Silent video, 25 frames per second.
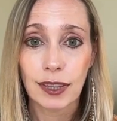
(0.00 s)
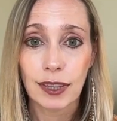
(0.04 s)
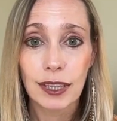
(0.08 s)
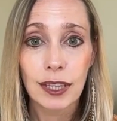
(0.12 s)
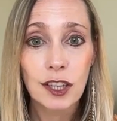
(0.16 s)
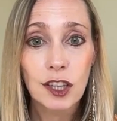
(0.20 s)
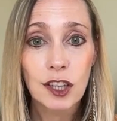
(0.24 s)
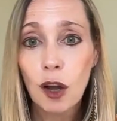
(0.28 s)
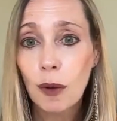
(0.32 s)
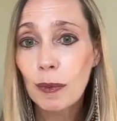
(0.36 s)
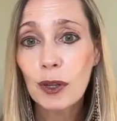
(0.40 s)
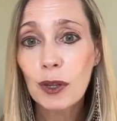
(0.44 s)

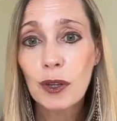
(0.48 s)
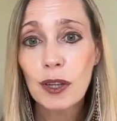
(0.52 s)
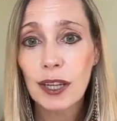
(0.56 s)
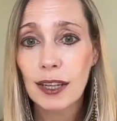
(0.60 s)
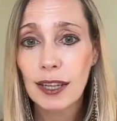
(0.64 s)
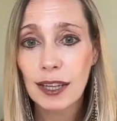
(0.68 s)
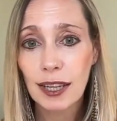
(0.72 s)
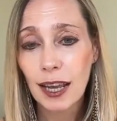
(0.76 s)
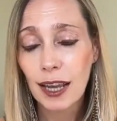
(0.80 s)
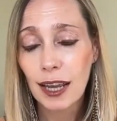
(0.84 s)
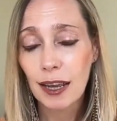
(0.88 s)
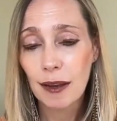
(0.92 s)
It's almost the
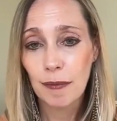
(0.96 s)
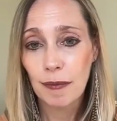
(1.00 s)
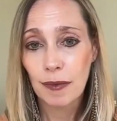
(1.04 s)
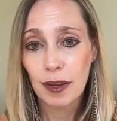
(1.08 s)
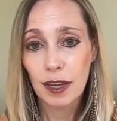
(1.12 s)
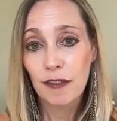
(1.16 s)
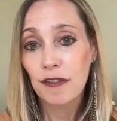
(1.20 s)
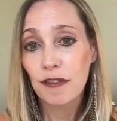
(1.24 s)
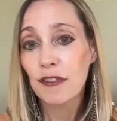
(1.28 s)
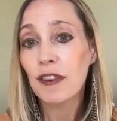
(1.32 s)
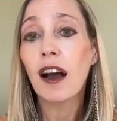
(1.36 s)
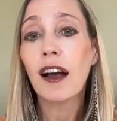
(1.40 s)
same,
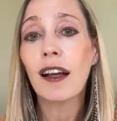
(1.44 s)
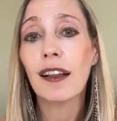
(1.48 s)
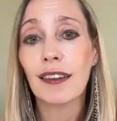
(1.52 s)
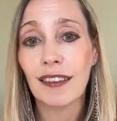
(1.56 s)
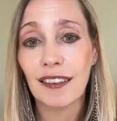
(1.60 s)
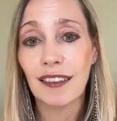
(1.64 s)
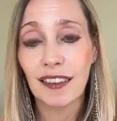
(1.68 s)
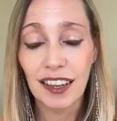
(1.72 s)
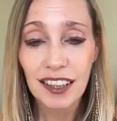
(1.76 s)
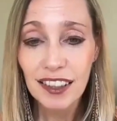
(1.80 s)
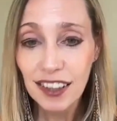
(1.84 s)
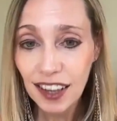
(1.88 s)
if not
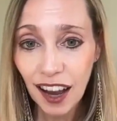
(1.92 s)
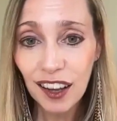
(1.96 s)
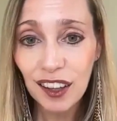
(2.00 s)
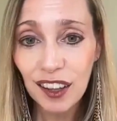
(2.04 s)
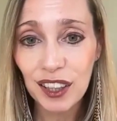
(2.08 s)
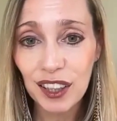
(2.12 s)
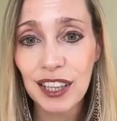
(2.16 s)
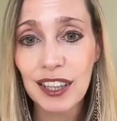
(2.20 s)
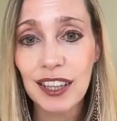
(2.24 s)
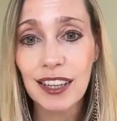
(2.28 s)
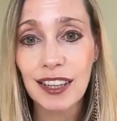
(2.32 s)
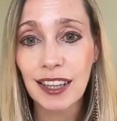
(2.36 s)

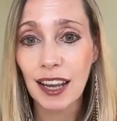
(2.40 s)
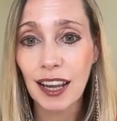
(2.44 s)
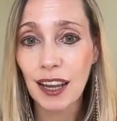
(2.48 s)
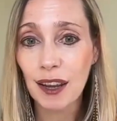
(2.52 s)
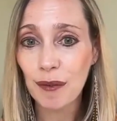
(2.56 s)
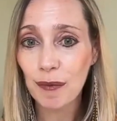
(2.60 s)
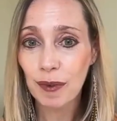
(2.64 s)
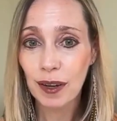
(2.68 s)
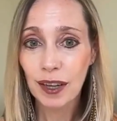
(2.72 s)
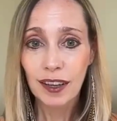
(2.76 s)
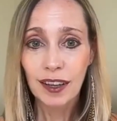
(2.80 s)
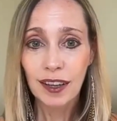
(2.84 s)
exactly the
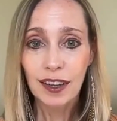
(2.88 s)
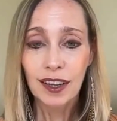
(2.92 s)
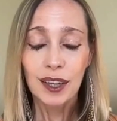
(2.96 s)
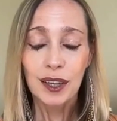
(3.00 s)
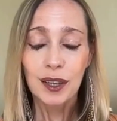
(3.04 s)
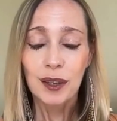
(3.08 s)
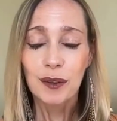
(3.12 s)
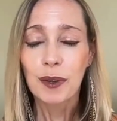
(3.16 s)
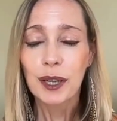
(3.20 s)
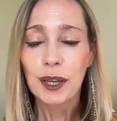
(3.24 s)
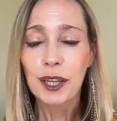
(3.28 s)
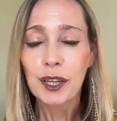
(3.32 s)
same.
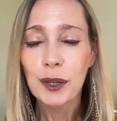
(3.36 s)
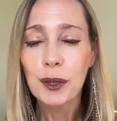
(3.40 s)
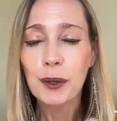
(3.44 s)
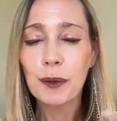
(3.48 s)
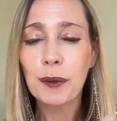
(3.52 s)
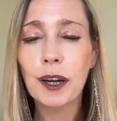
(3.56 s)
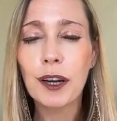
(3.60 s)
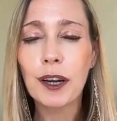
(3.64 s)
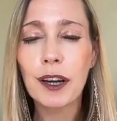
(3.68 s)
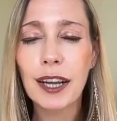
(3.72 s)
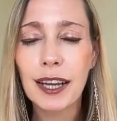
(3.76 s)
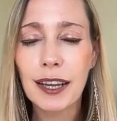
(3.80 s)
When you
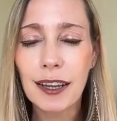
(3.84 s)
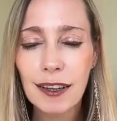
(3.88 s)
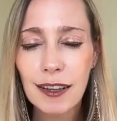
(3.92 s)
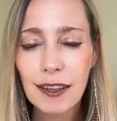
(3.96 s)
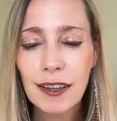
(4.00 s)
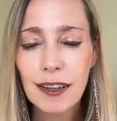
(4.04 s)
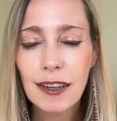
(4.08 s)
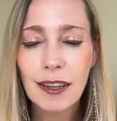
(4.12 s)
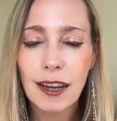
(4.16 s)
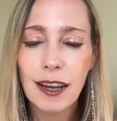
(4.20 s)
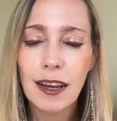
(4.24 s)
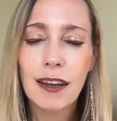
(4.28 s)
are in
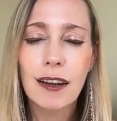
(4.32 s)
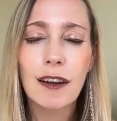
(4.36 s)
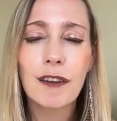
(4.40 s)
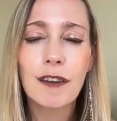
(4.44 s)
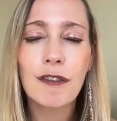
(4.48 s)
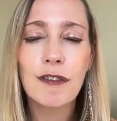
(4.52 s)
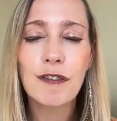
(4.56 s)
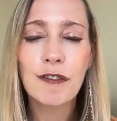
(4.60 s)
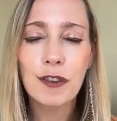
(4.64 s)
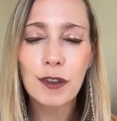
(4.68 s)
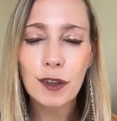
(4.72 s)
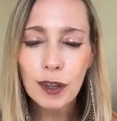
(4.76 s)
a state
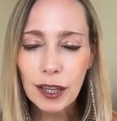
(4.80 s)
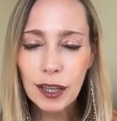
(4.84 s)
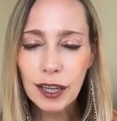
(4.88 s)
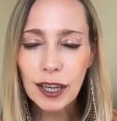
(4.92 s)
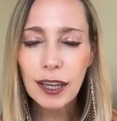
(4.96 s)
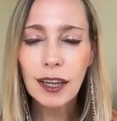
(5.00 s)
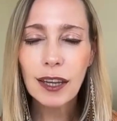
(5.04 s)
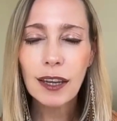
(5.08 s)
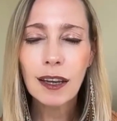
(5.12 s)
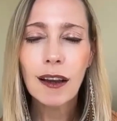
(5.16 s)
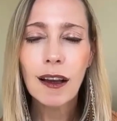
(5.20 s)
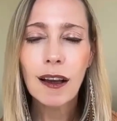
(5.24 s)
of
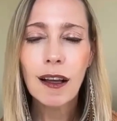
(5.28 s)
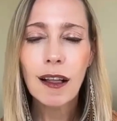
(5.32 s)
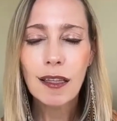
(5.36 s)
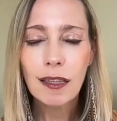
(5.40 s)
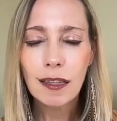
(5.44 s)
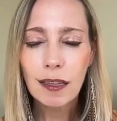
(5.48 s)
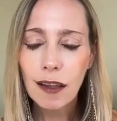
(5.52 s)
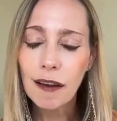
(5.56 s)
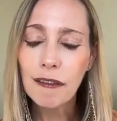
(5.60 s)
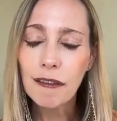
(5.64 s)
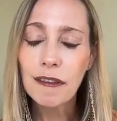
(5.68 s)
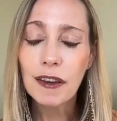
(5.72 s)
fully
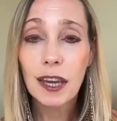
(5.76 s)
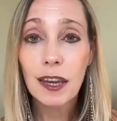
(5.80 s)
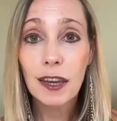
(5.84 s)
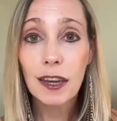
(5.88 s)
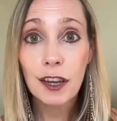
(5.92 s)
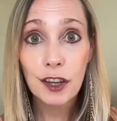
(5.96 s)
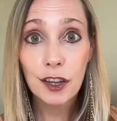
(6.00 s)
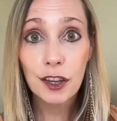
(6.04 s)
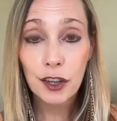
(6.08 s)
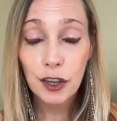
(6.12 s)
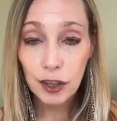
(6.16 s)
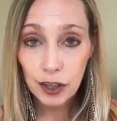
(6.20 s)

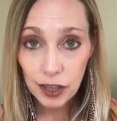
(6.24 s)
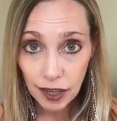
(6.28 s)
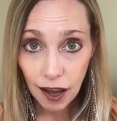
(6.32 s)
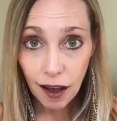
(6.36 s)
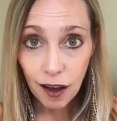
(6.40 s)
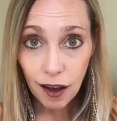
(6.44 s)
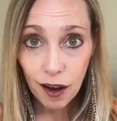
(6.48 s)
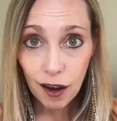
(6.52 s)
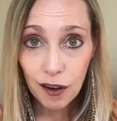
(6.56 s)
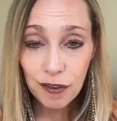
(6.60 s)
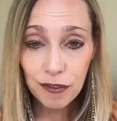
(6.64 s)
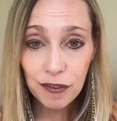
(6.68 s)
loving
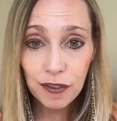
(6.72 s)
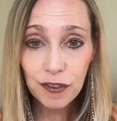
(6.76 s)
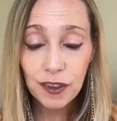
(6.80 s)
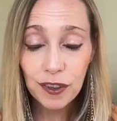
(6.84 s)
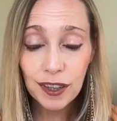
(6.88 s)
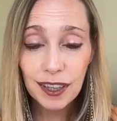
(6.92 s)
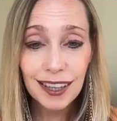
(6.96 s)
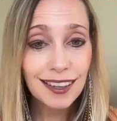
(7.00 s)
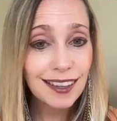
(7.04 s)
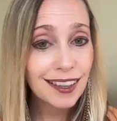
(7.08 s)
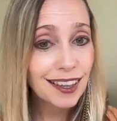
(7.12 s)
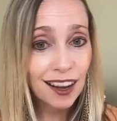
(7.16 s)
yourself
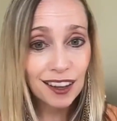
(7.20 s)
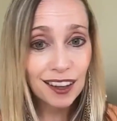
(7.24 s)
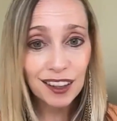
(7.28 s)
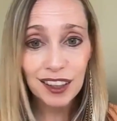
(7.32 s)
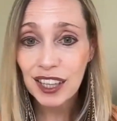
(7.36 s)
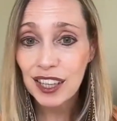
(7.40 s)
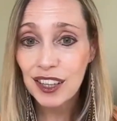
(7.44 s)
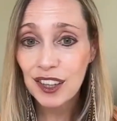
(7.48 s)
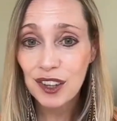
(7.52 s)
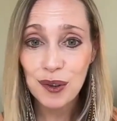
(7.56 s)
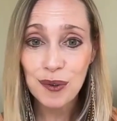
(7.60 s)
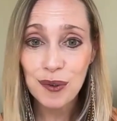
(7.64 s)

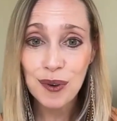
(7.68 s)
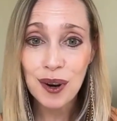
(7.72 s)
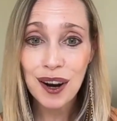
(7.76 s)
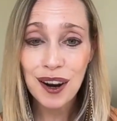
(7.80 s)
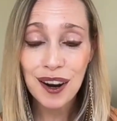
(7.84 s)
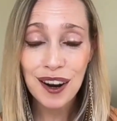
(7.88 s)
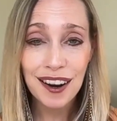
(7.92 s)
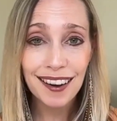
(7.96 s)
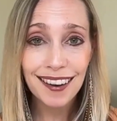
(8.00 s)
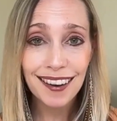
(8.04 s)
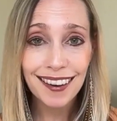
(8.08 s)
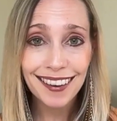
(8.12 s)
exactly as you
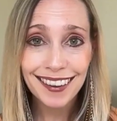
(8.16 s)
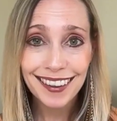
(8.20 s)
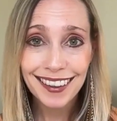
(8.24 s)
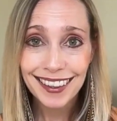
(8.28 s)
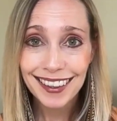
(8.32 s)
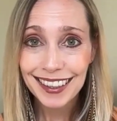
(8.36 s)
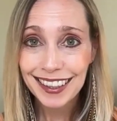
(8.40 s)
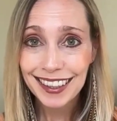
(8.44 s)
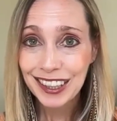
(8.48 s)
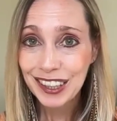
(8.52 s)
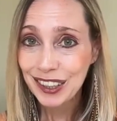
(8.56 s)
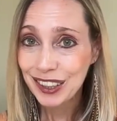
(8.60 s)
are,
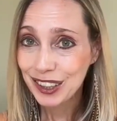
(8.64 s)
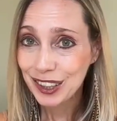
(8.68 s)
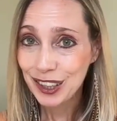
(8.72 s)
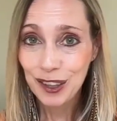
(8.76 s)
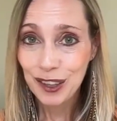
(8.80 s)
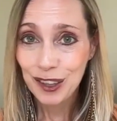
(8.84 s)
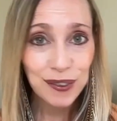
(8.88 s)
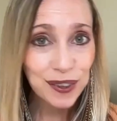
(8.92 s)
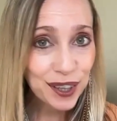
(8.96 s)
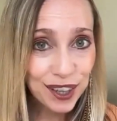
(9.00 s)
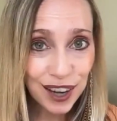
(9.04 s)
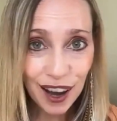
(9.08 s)

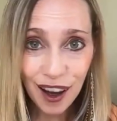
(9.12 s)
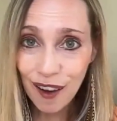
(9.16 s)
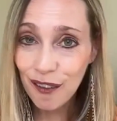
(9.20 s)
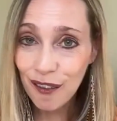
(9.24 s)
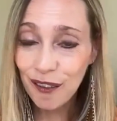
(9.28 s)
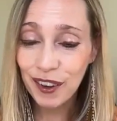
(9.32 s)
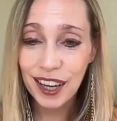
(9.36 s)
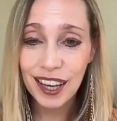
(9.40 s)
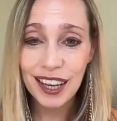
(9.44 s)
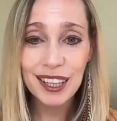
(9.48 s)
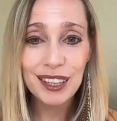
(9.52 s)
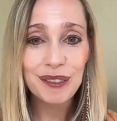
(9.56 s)
you feel
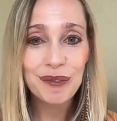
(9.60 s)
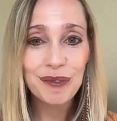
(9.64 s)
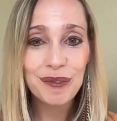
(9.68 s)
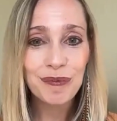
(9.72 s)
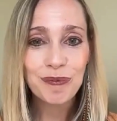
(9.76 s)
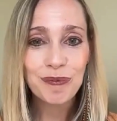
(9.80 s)
confident,